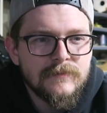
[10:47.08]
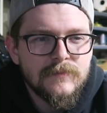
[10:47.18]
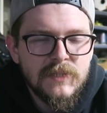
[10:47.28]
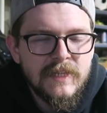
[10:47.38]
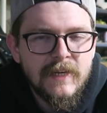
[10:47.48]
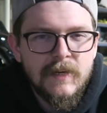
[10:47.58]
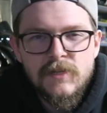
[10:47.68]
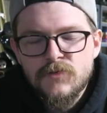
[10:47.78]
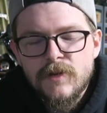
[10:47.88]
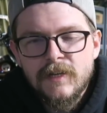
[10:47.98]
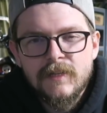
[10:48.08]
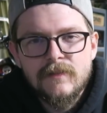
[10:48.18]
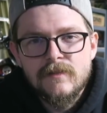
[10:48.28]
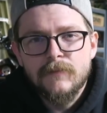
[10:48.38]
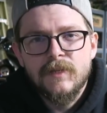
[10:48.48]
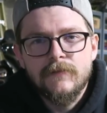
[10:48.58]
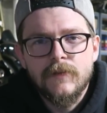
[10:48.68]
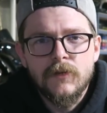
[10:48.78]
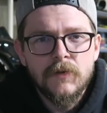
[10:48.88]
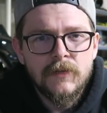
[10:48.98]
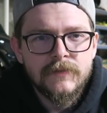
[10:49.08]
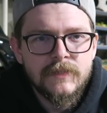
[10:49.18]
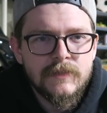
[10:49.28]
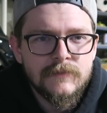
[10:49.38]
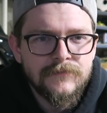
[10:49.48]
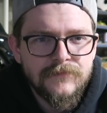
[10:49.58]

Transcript: But yeah, I just wanted to get this update video out there